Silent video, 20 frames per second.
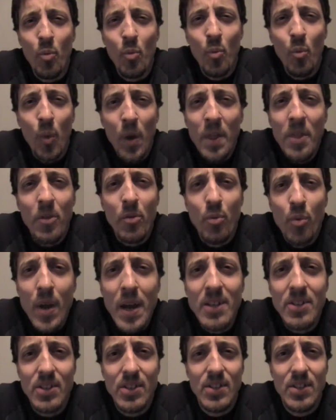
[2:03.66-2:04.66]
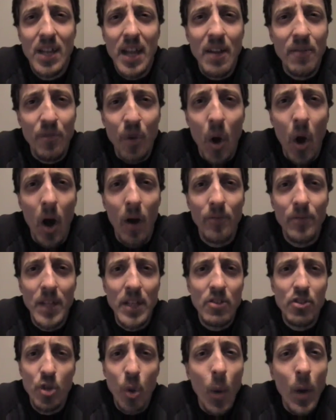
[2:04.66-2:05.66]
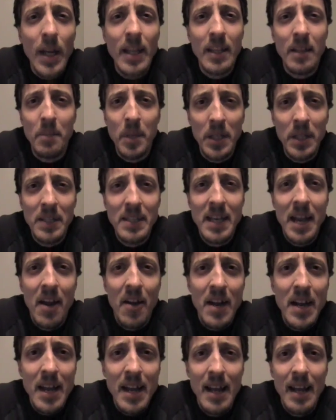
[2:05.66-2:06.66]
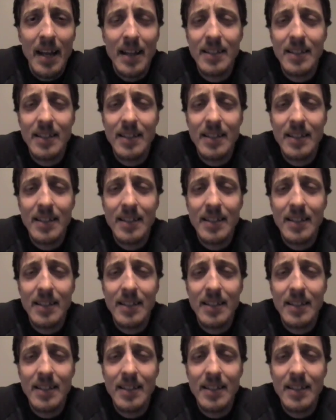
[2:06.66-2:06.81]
one of the risks involved in joining the military